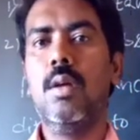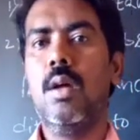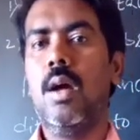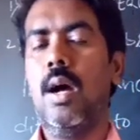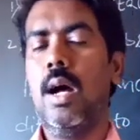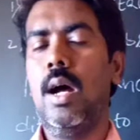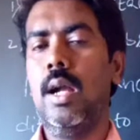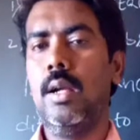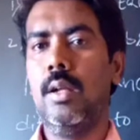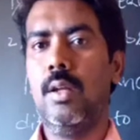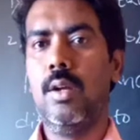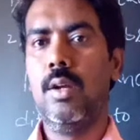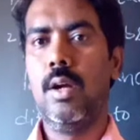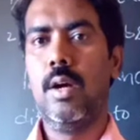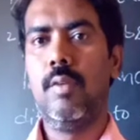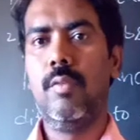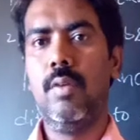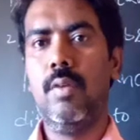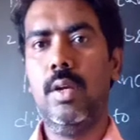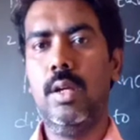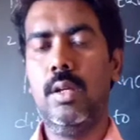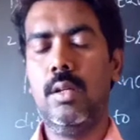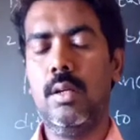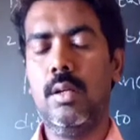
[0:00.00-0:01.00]
And
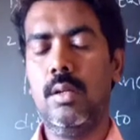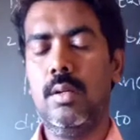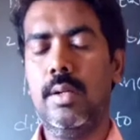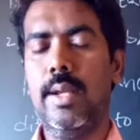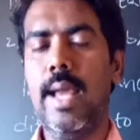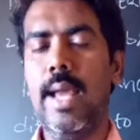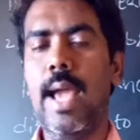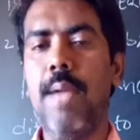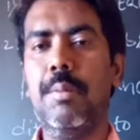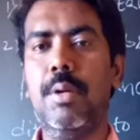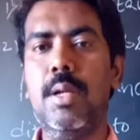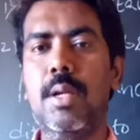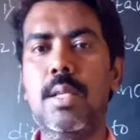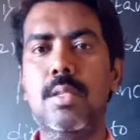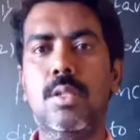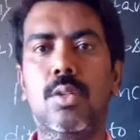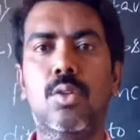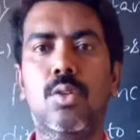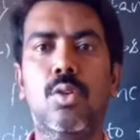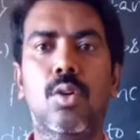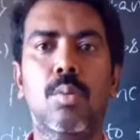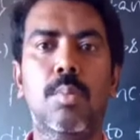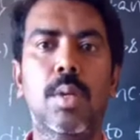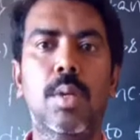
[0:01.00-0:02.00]
graphite, diamond is a
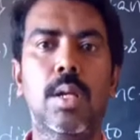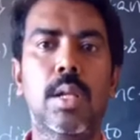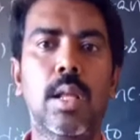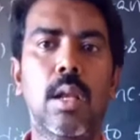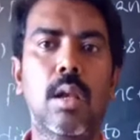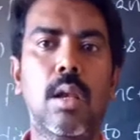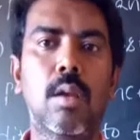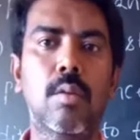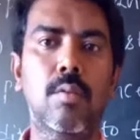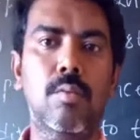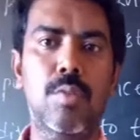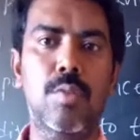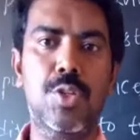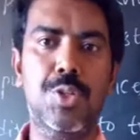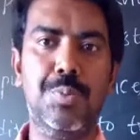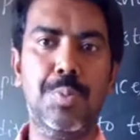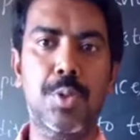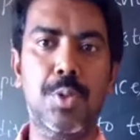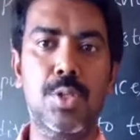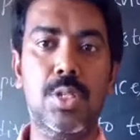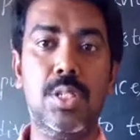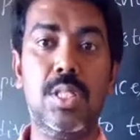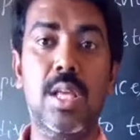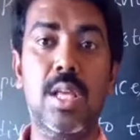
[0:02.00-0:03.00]
non-metal which
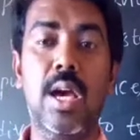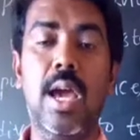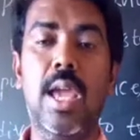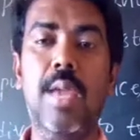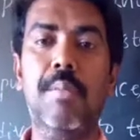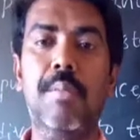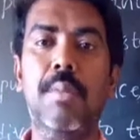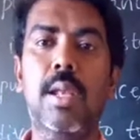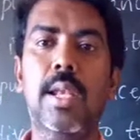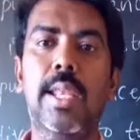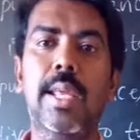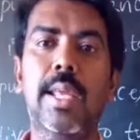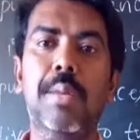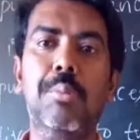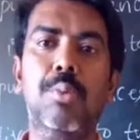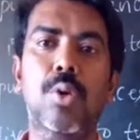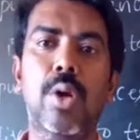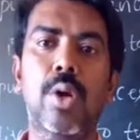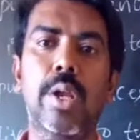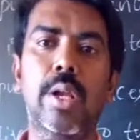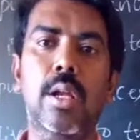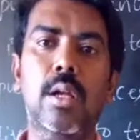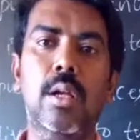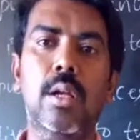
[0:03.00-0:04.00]
possesses the high melting
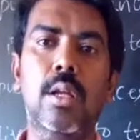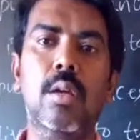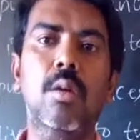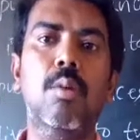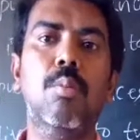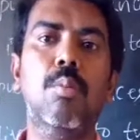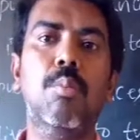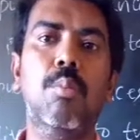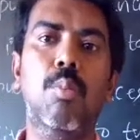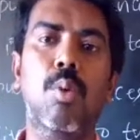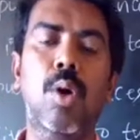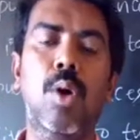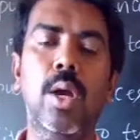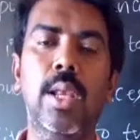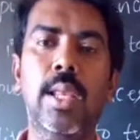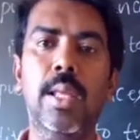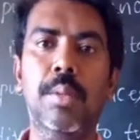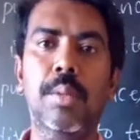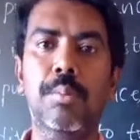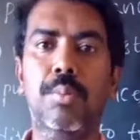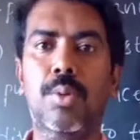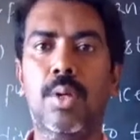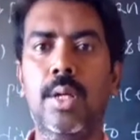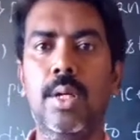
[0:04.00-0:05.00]
point and
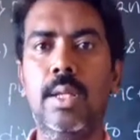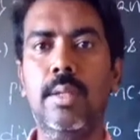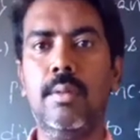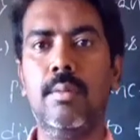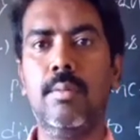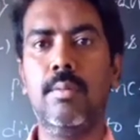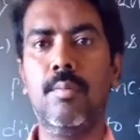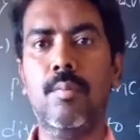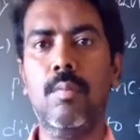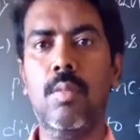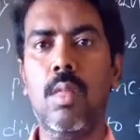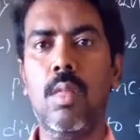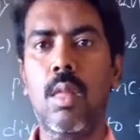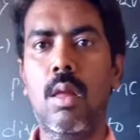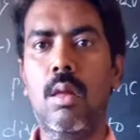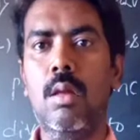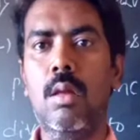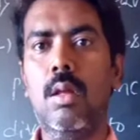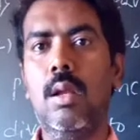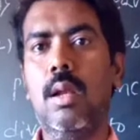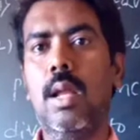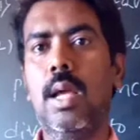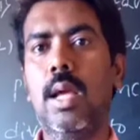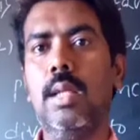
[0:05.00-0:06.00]
boiling point.
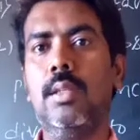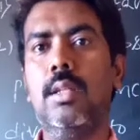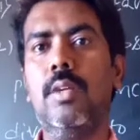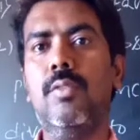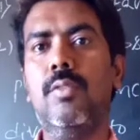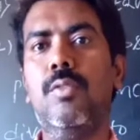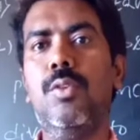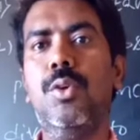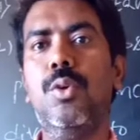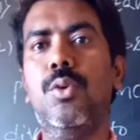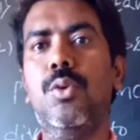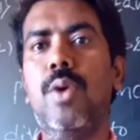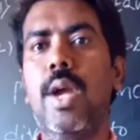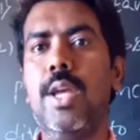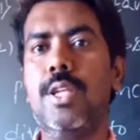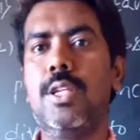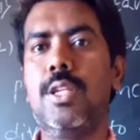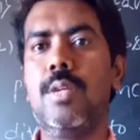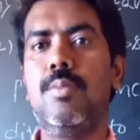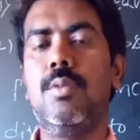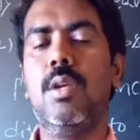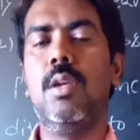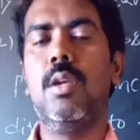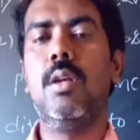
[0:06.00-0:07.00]
Like that, few
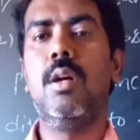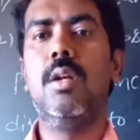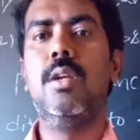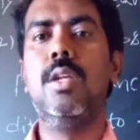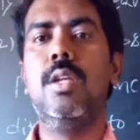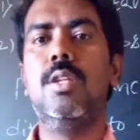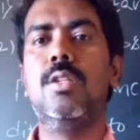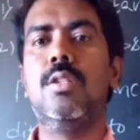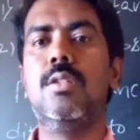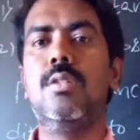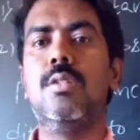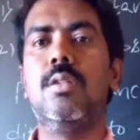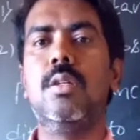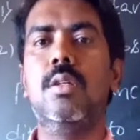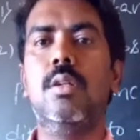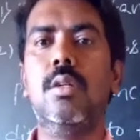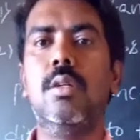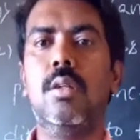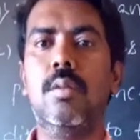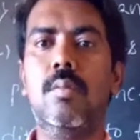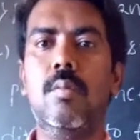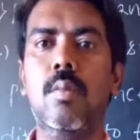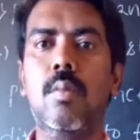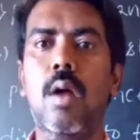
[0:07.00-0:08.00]
exceptional conditions
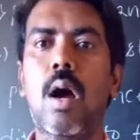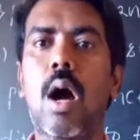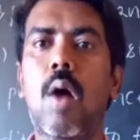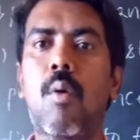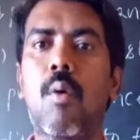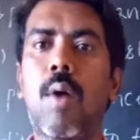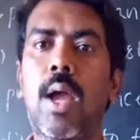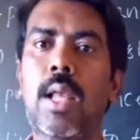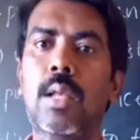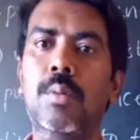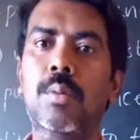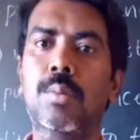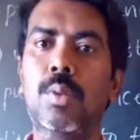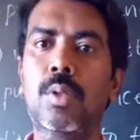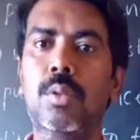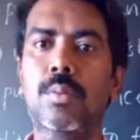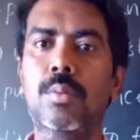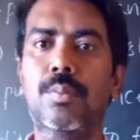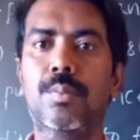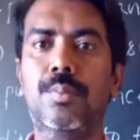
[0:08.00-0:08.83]
are available.